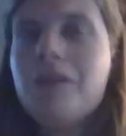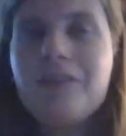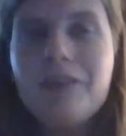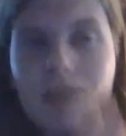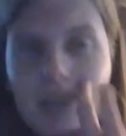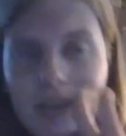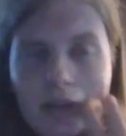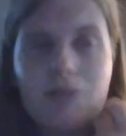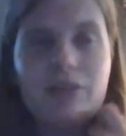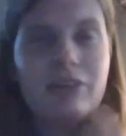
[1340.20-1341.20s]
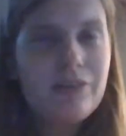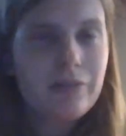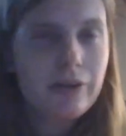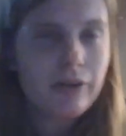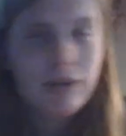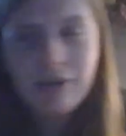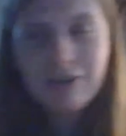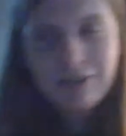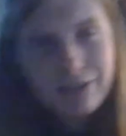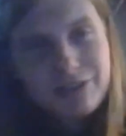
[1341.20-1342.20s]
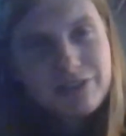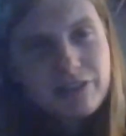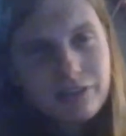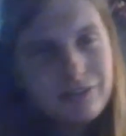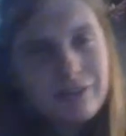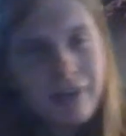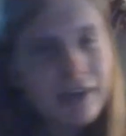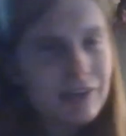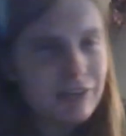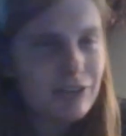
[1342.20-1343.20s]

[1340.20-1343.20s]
the Oenithera doesn't like to